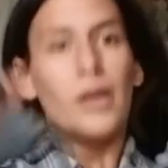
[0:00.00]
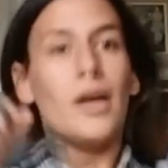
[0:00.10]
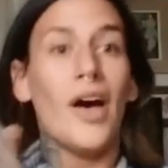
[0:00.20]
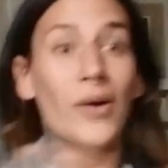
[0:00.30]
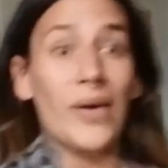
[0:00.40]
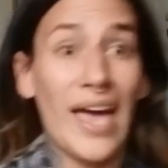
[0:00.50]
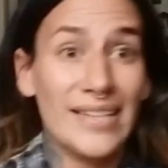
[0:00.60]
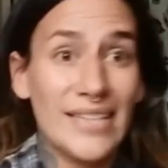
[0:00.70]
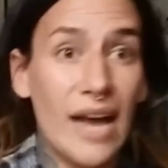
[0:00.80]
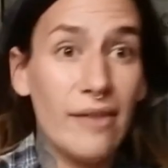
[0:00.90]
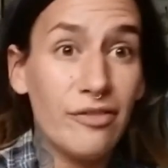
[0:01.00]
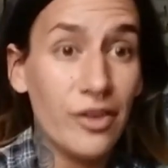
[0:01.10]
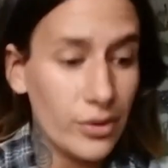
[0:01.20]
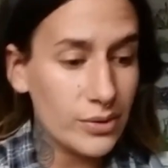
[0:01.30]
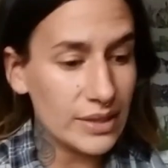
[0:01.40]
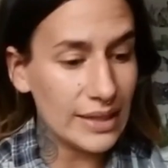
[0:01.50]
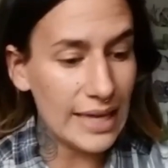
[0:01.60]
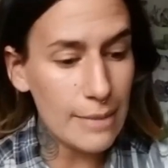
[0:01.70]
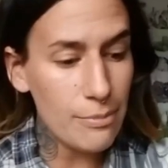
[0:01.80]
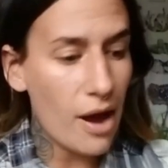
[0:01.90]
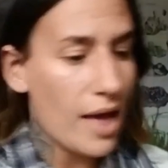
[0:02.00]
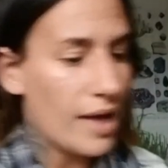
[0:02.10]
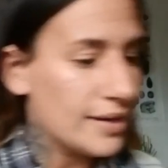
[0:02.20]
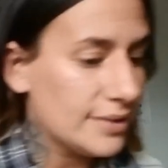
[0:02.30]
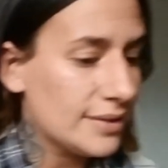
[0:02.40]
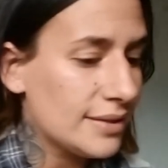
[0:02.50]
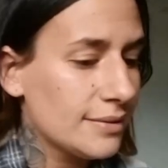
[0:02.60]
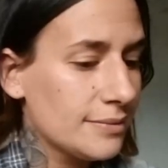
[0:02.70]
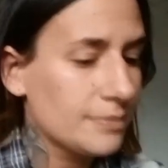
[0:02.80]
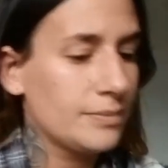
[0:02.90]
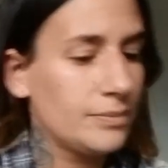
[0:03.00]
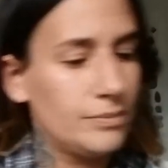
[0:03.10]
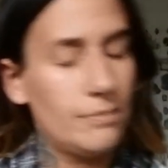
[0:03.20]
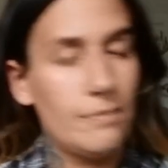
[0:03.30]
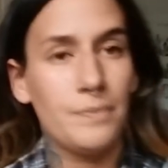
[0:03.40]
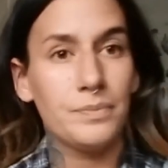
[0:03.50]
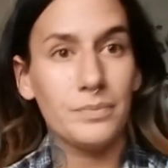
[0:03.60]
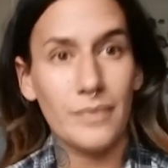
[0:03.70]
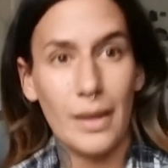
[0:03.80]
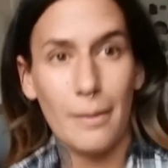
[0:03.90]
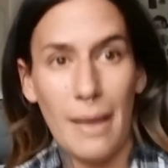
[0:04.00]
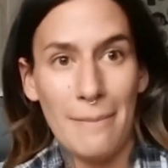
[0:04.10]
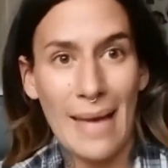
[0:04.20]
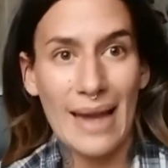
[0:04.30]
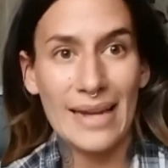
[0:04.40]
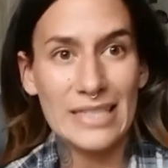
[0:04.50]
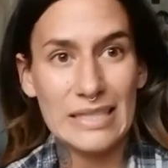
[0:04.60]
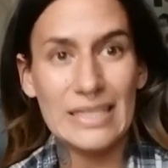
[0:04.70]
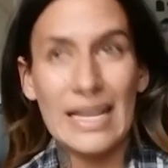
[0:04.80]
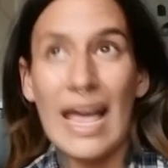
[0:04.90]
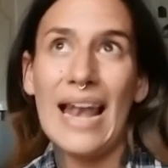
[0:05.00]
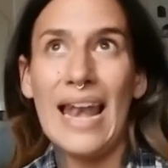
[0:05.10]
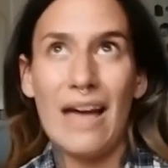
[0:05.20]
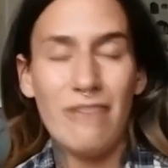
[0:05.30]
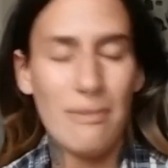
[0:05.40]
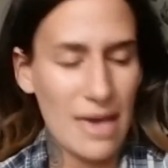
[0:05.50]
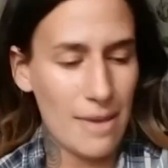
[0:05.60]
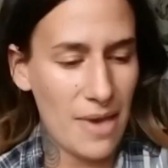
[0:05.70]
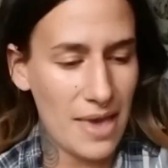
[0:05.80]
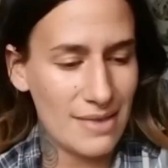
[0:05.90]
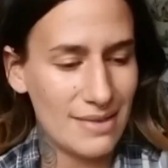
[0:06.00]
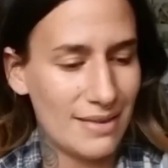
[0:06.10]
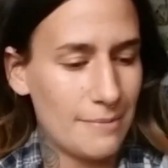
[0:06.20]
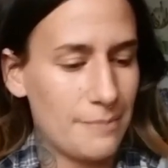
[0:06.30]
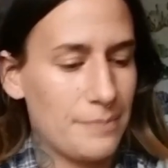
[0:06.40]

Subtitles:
Okay, time for those Libras. My balance, lovey babies.